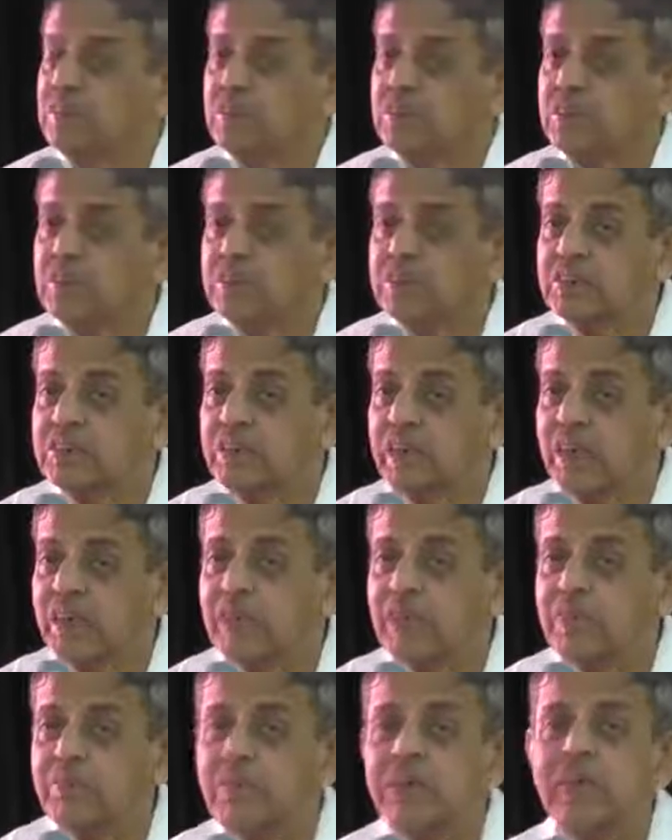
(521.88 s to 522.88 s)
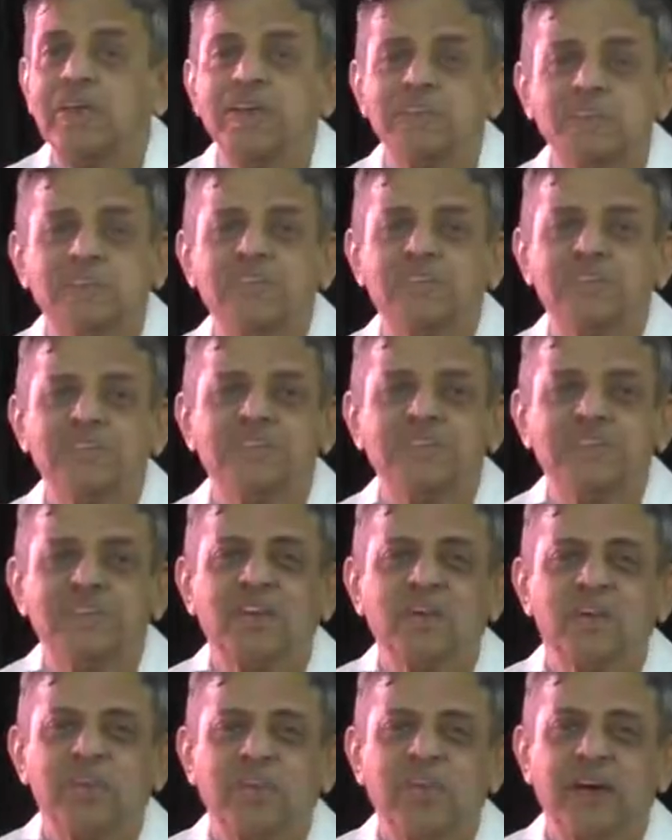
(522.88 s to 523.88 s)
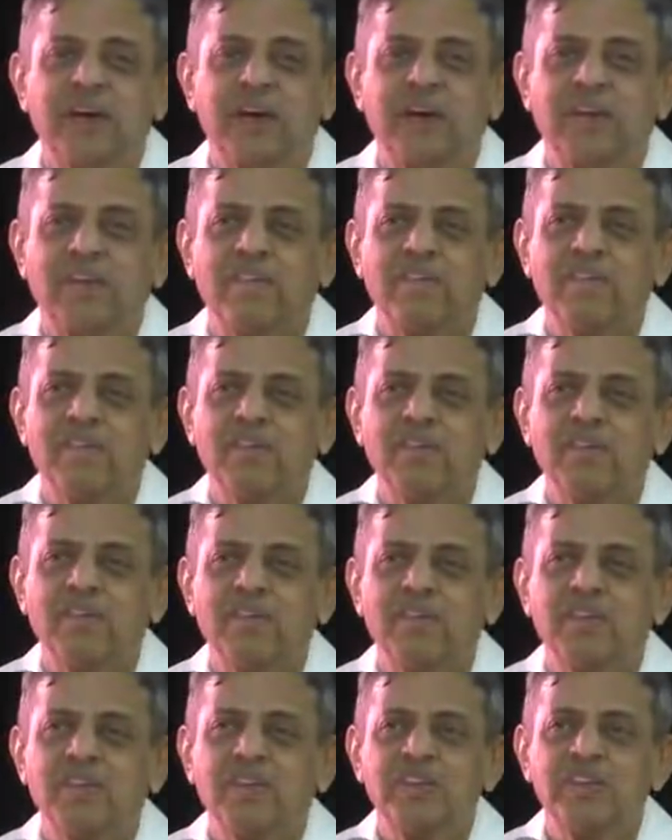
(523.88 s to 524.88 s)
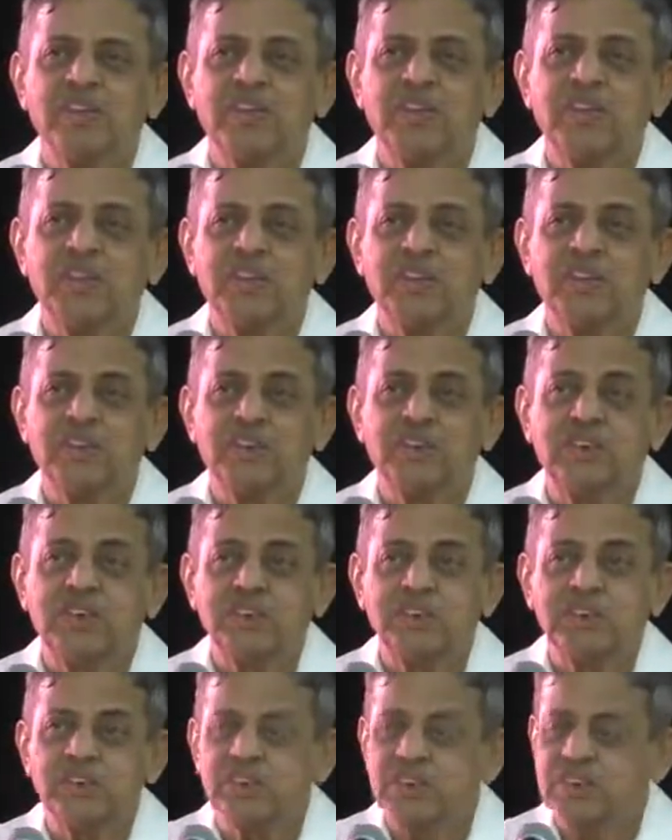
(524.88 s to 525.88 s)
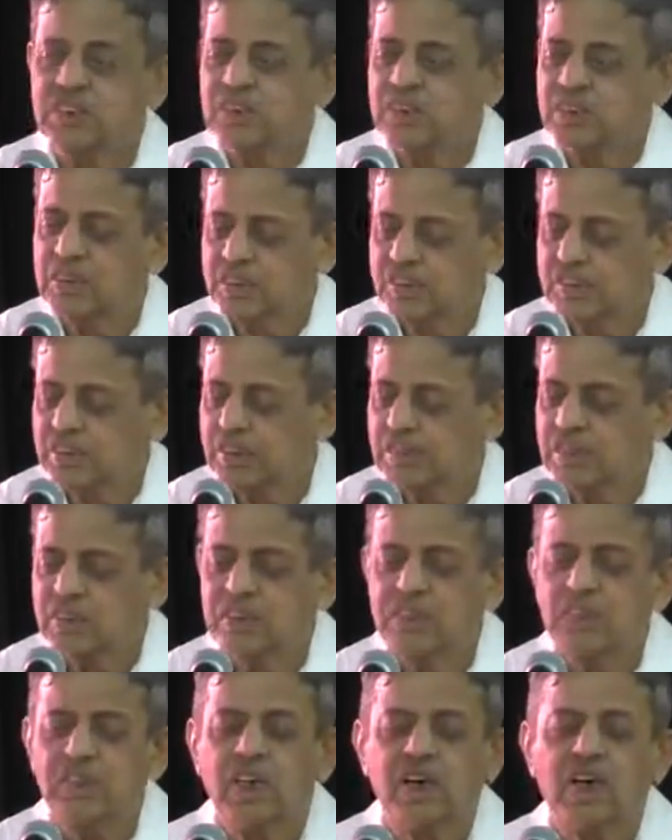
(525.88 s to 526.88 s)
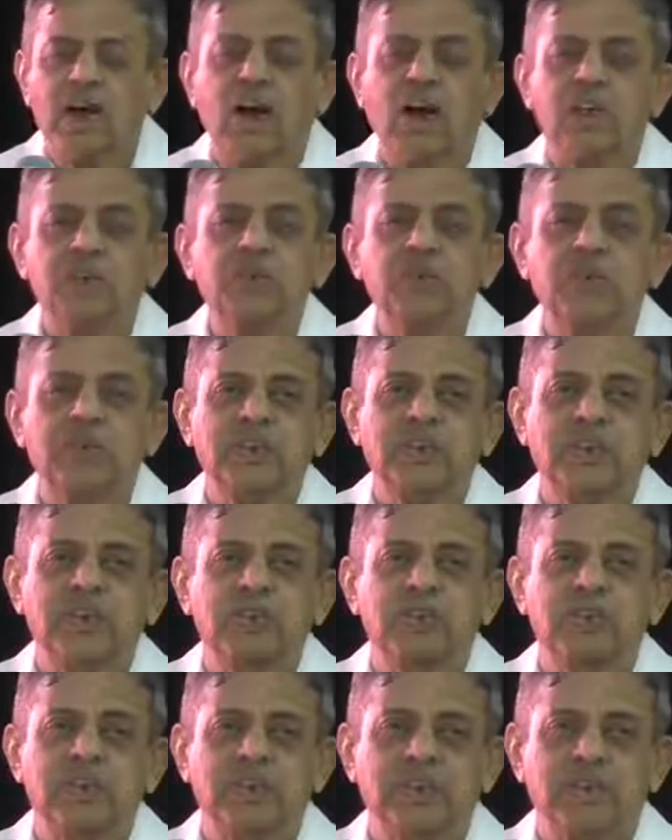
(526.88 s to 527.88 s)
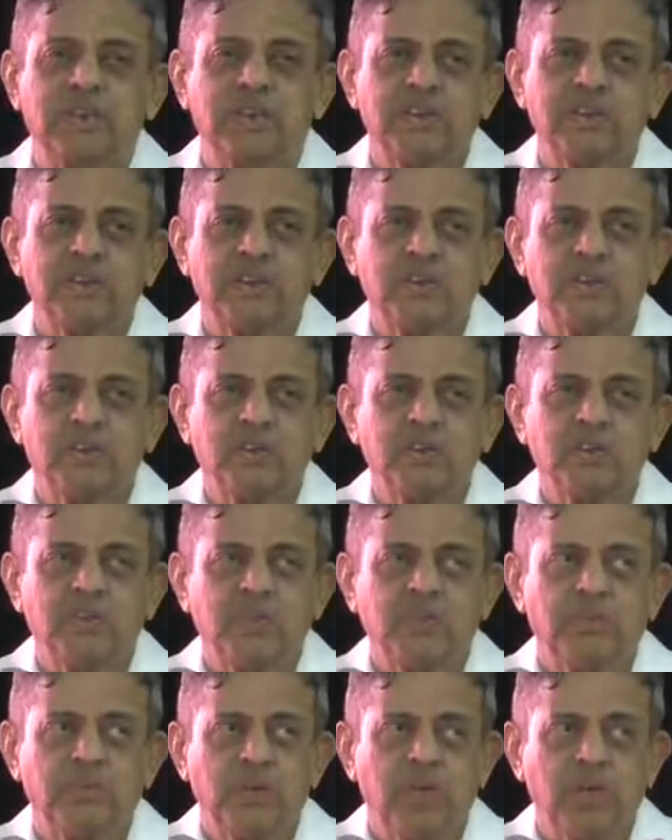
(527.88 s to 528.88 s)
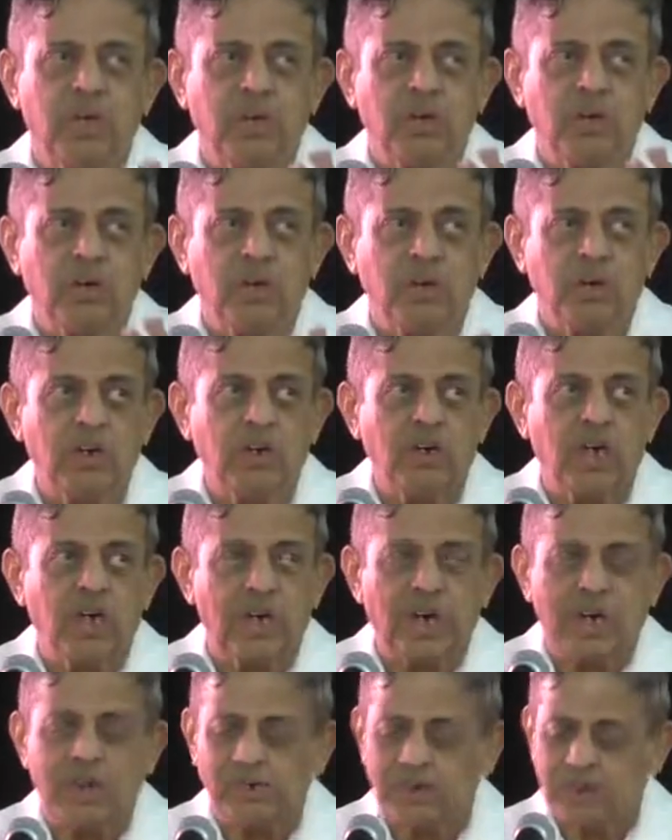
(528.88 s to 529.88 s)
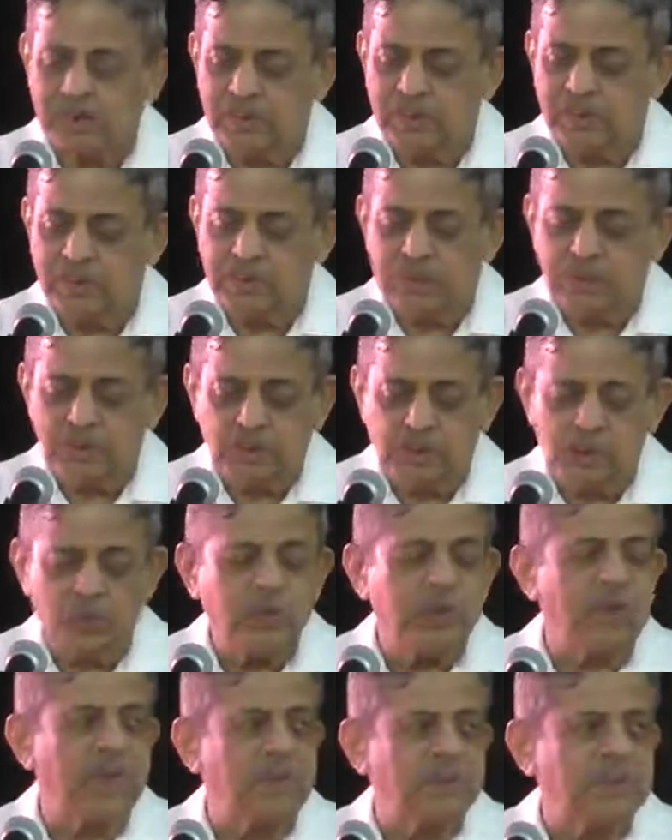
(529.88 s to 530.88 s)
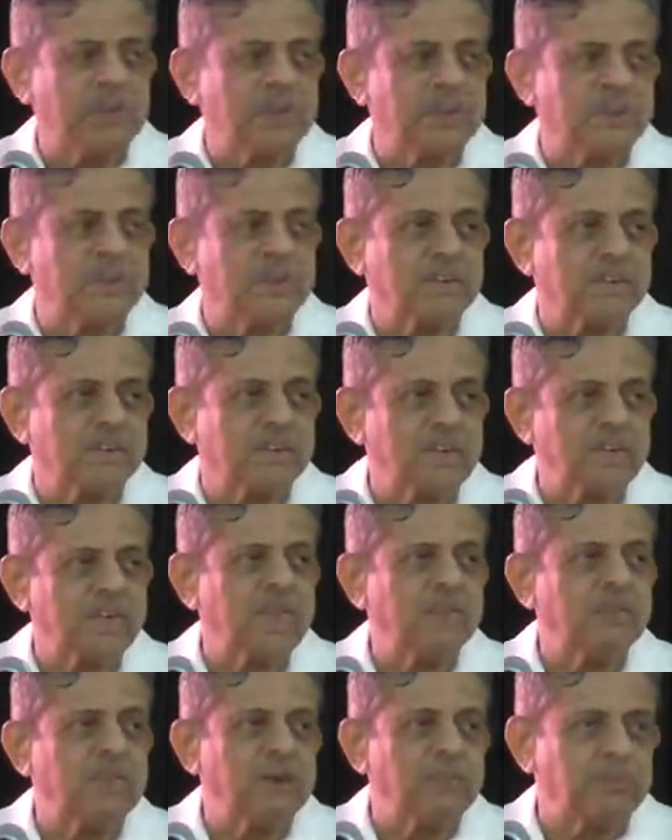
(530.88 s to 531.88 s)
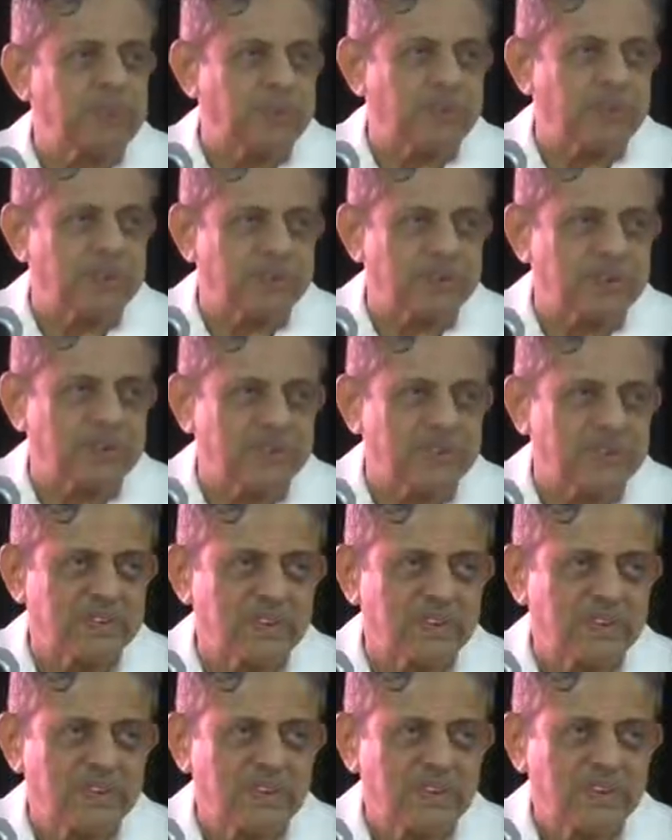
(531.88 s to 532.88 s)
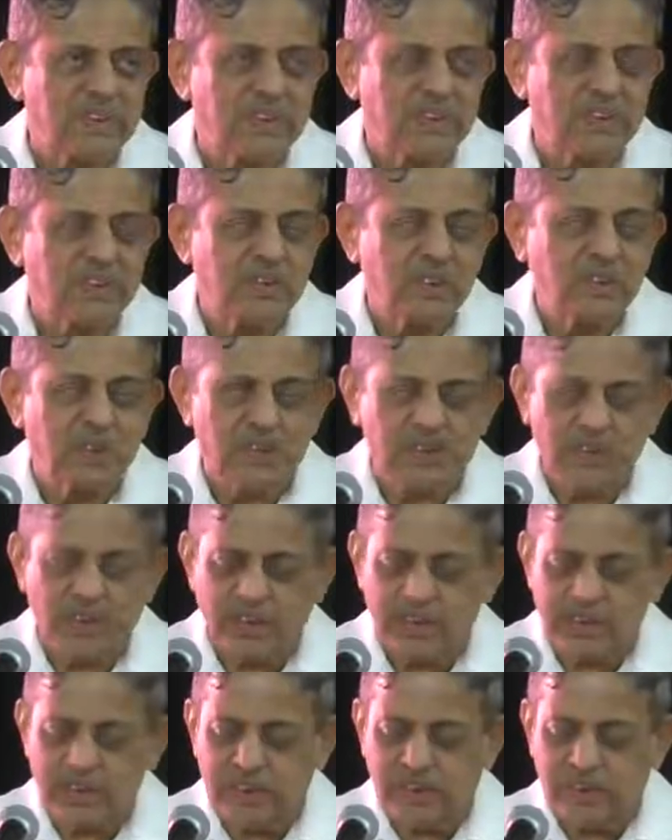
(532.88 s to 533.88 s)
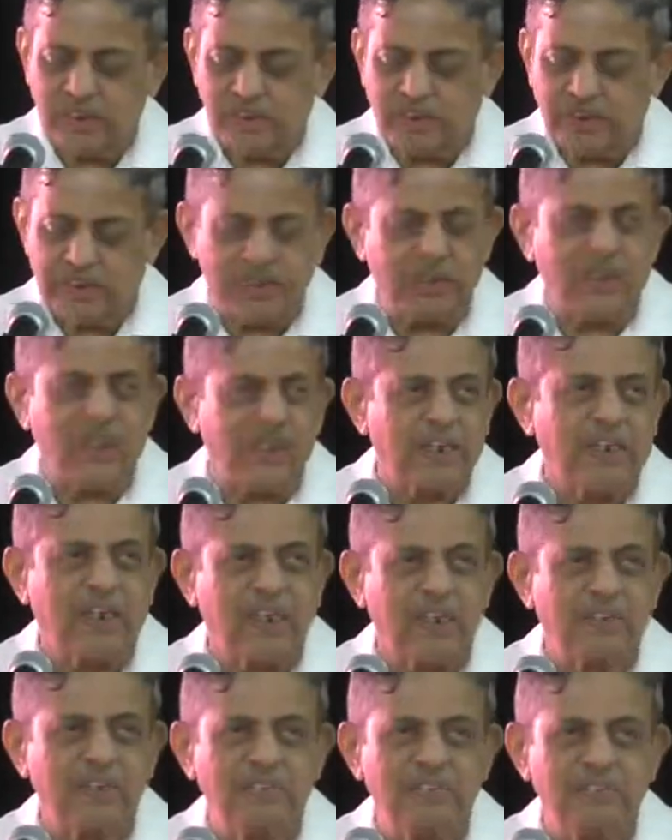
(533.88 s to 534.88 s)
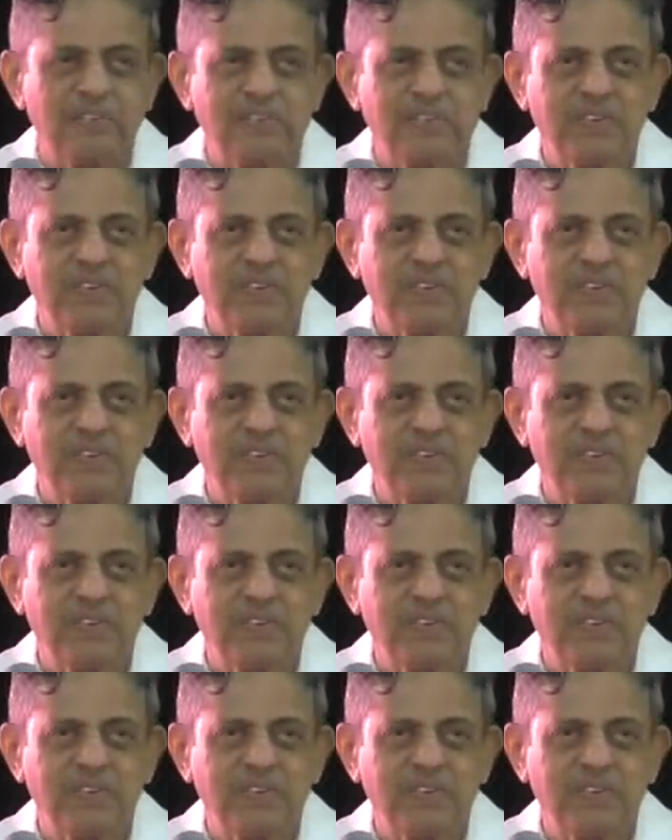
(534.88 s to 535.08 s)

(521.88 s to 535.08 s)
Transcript: 6 enemies of man. These are the 6 Asuri Sampat. So we all have these 2 dimensions in different proportions. So Krishna says you must recognize.